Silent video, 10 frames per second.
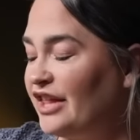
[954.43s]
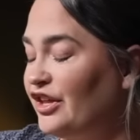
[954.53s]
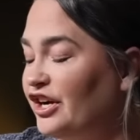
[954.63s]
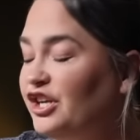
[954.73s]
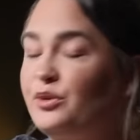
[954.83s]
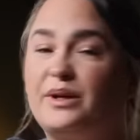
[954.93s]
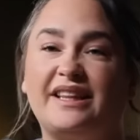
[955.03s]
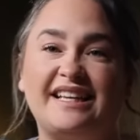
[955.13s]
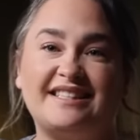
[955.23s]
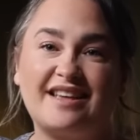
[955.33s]
they're gonna
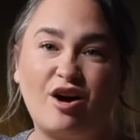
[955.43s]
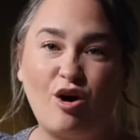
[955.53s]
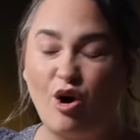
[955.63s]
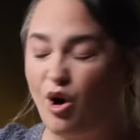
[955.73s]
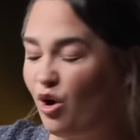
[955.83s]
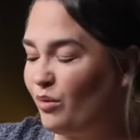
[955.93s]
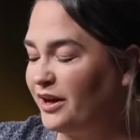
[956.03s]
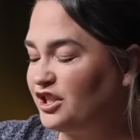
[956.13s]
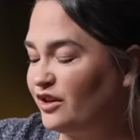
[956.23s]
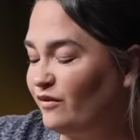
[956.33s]
release a whole
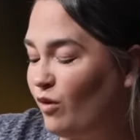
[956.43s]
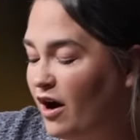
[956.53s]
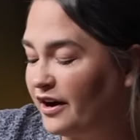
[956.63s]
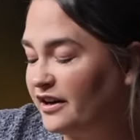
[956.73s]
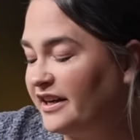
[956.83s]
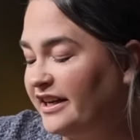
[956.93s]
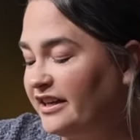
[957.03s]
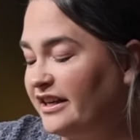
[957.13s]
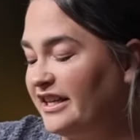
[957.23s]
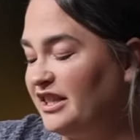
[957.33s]
bunch of water
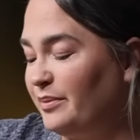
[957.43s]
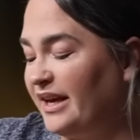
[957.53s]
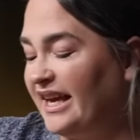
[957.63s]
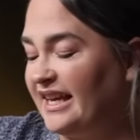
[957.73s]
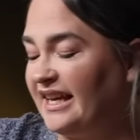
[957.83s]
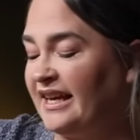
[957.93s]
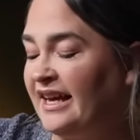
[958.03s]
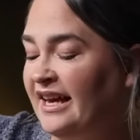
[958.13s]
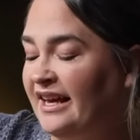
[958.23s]
here in the beginning.